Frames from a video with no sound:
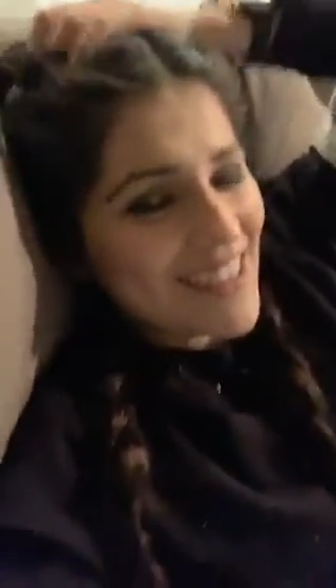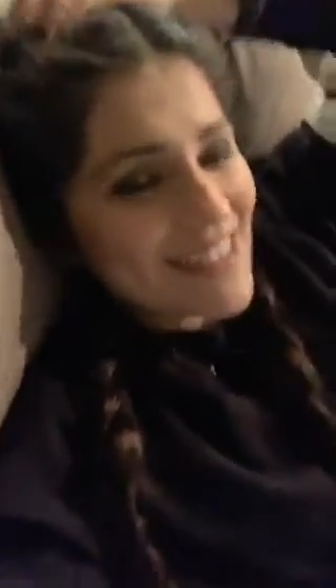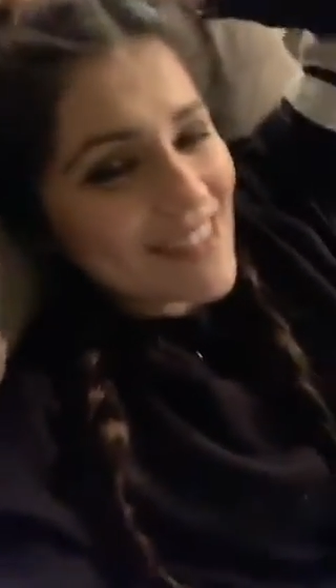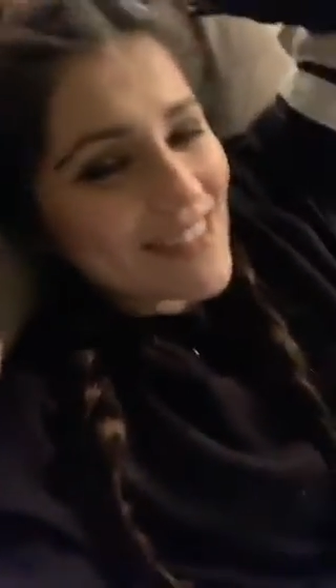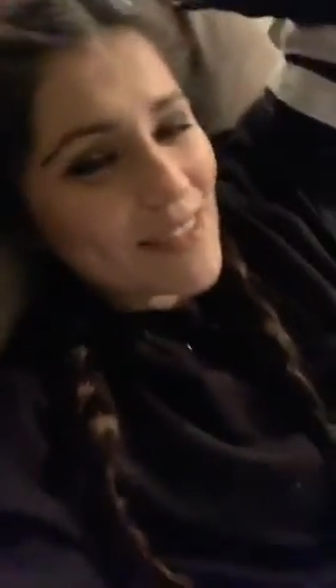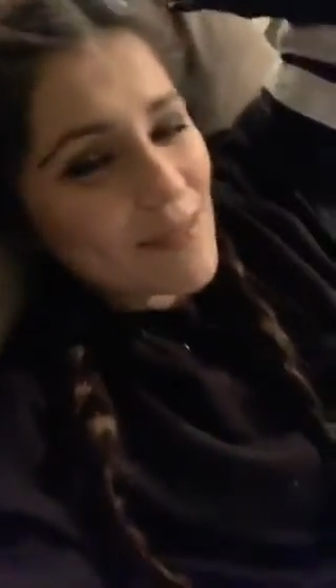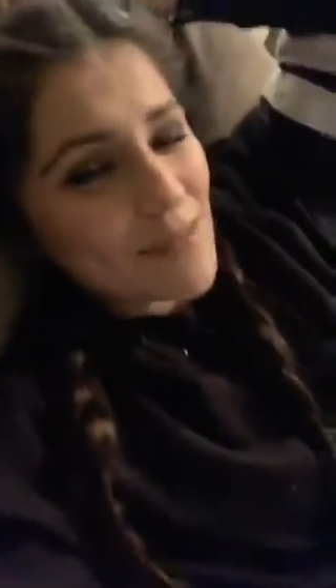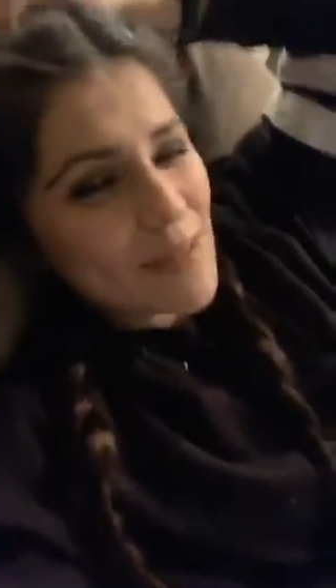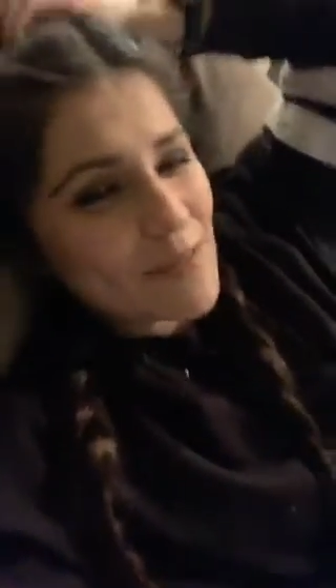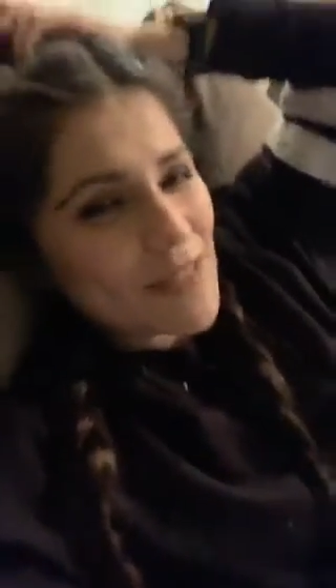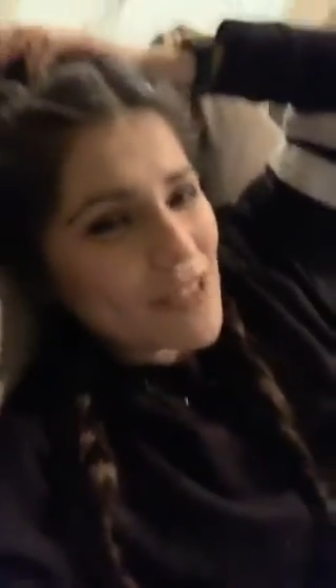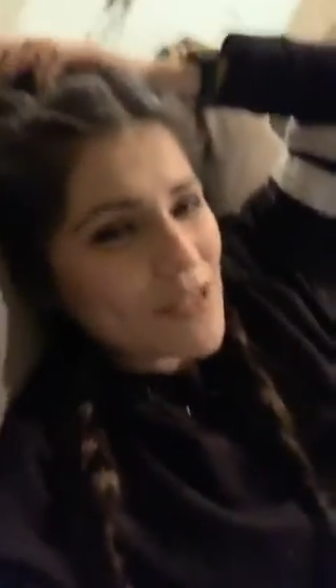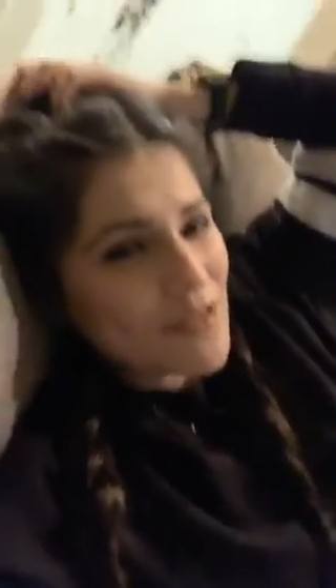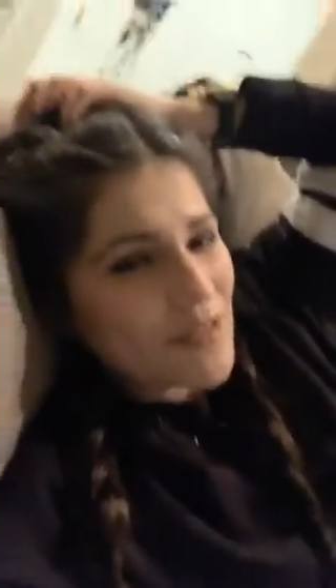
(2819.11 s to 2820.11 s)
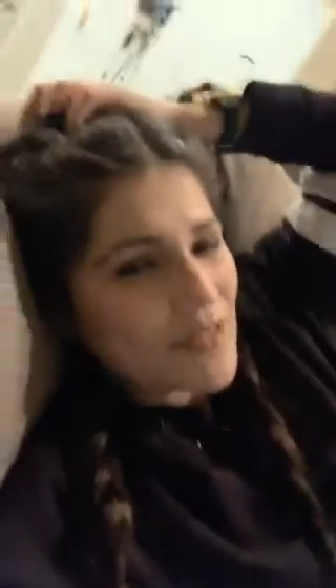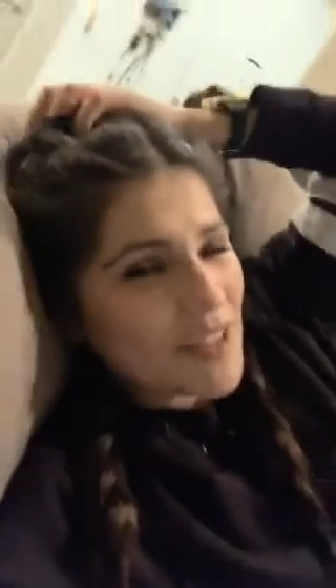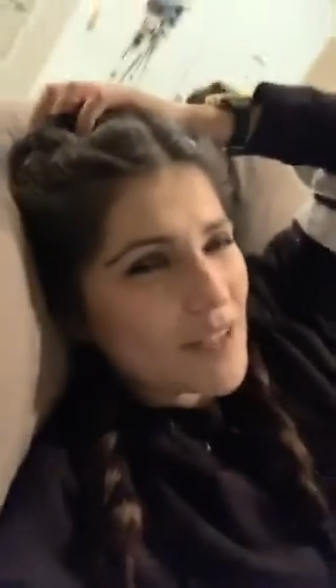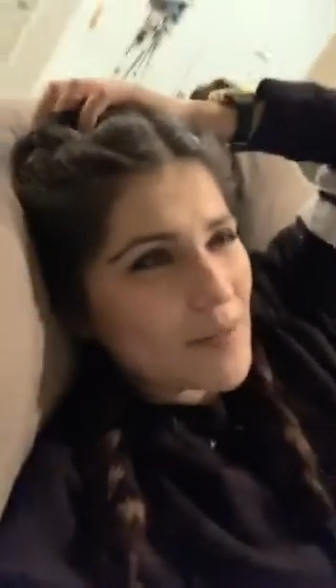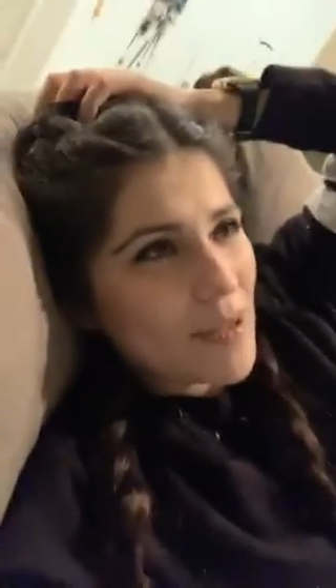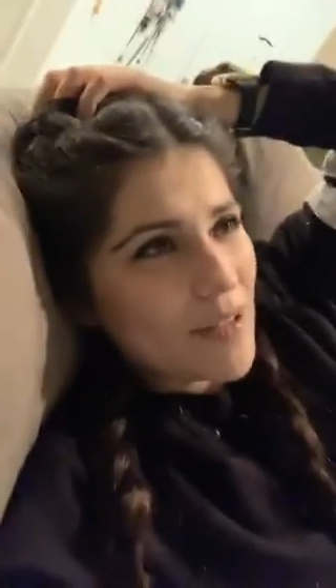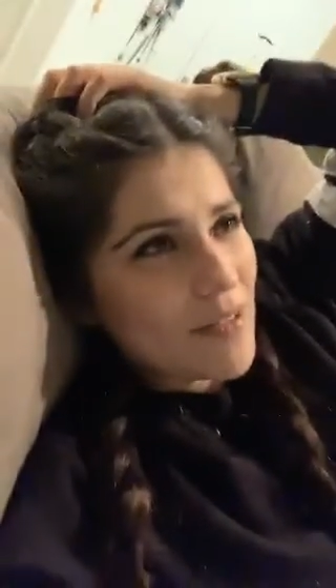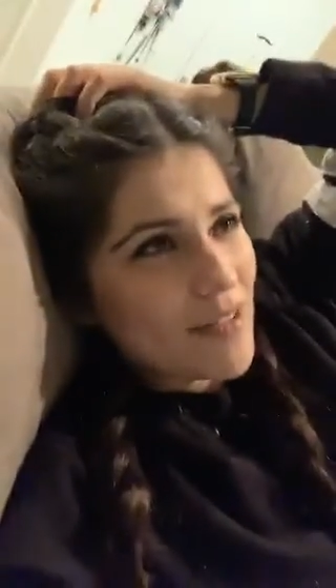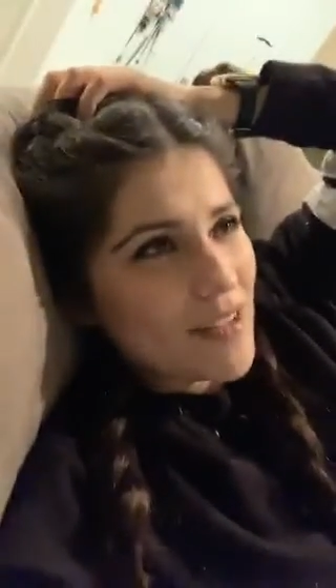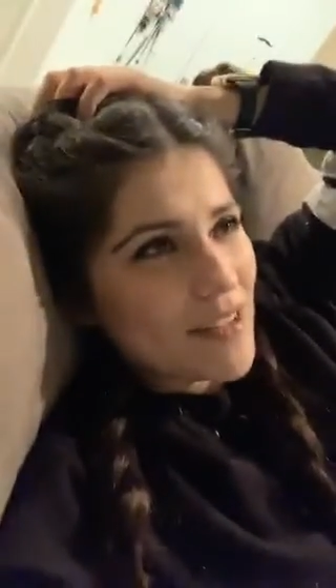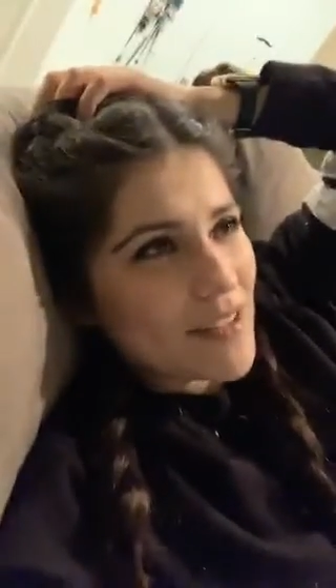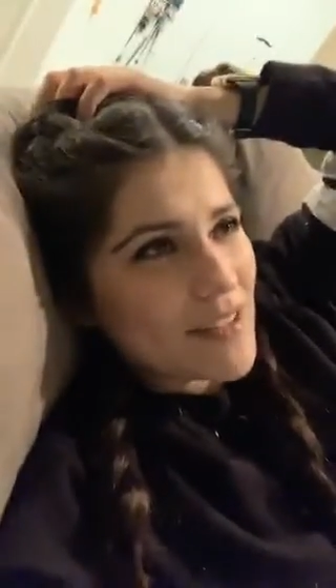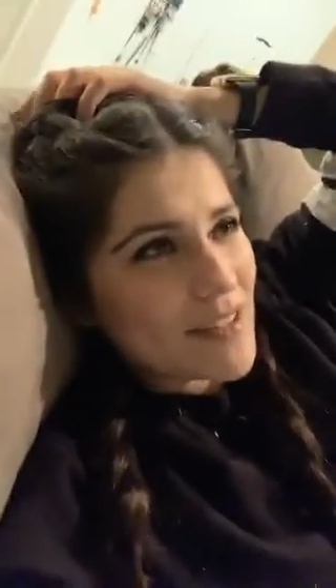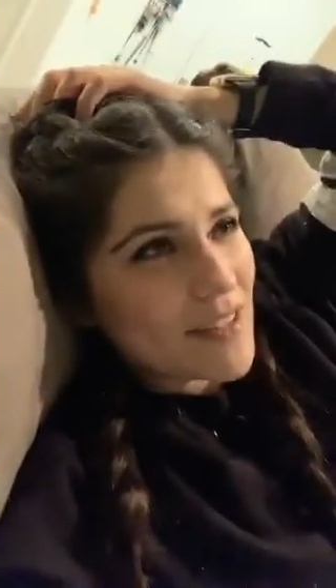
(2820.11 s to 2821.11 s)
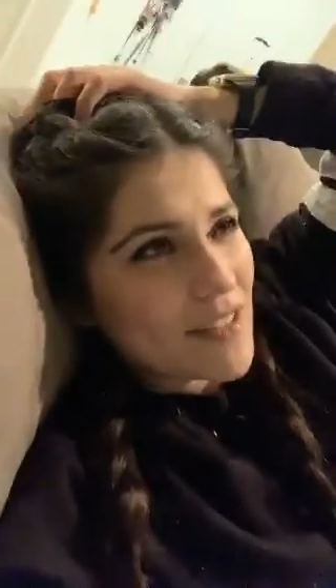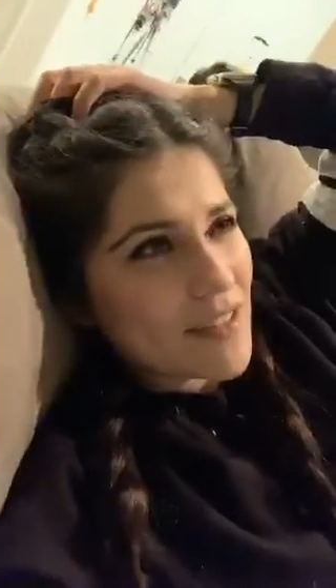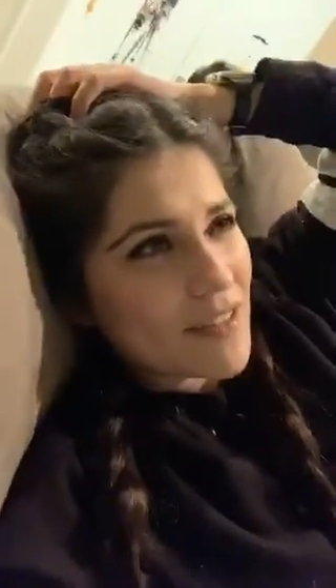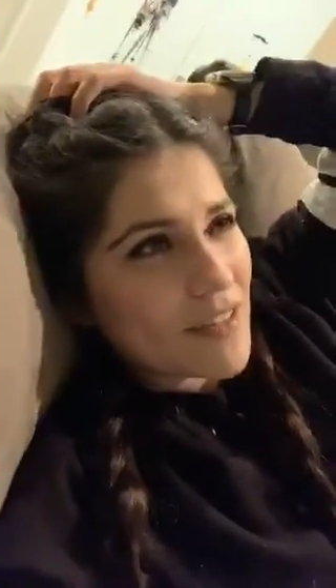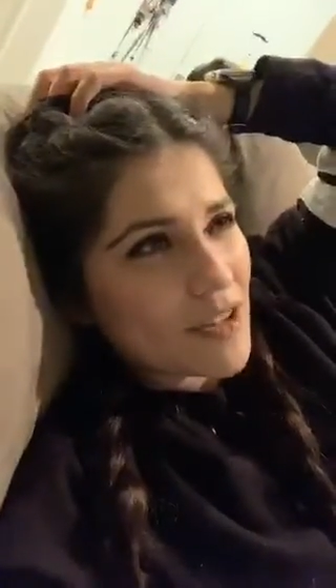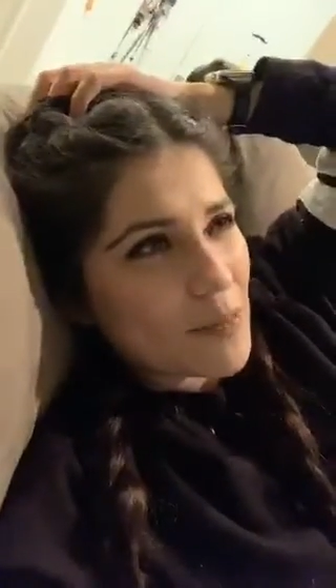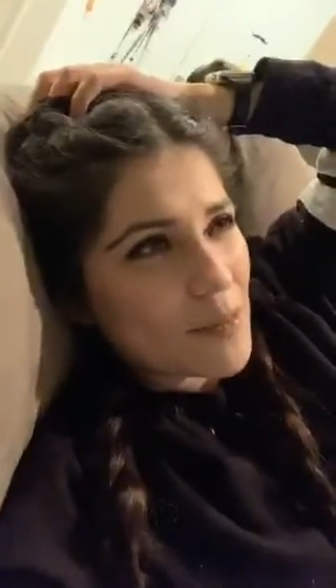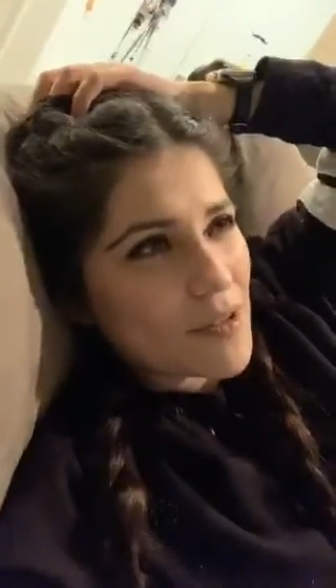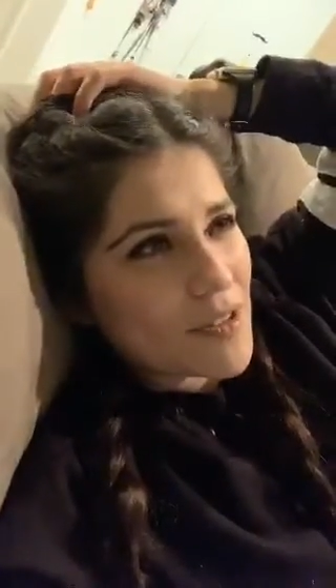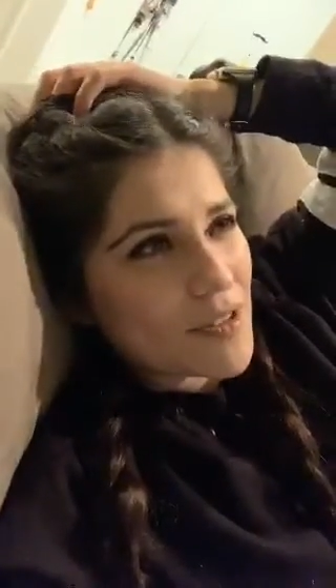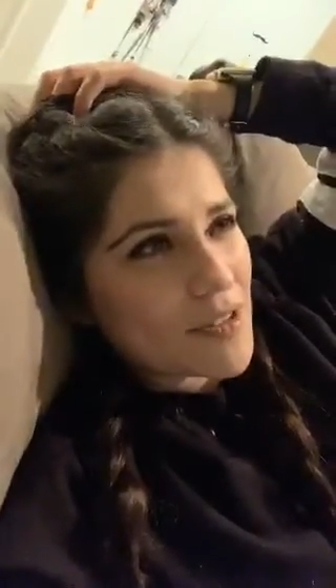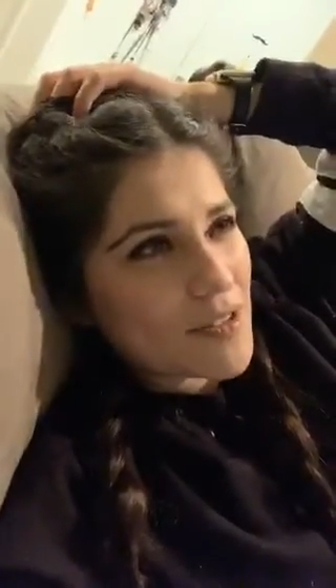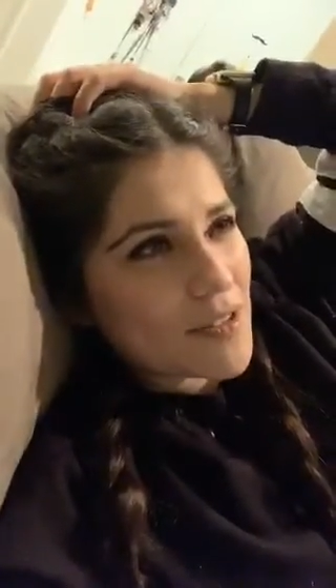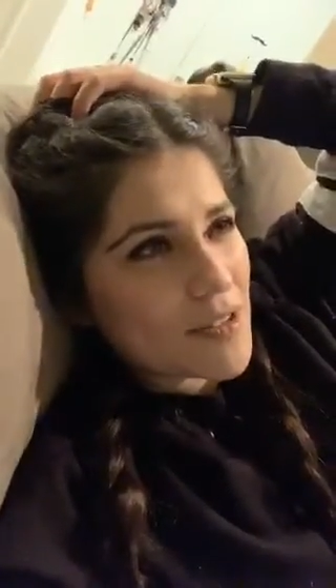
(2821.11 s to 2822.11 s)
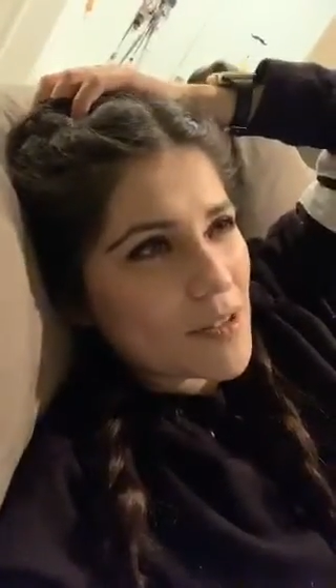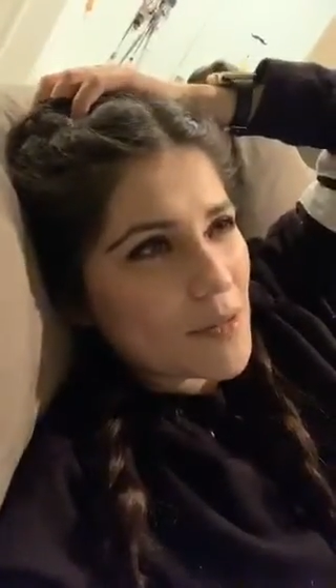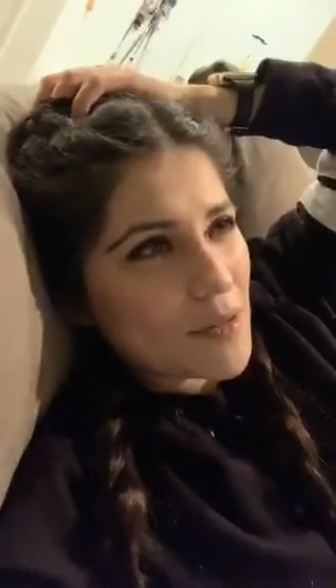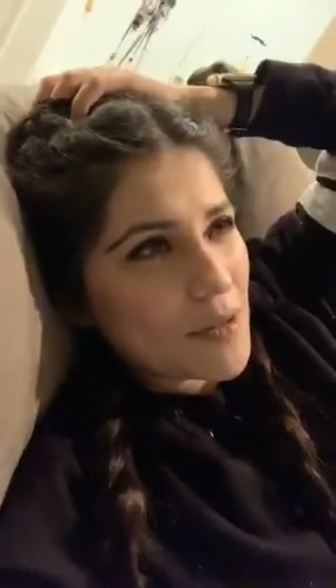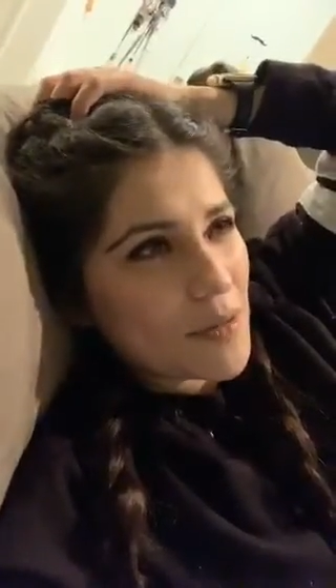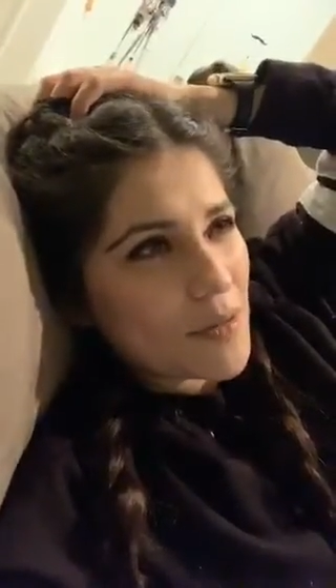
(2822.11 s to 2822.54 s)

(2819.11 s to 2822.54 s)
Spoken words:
Sometimes I do think about like seeing a therapist just to see what it would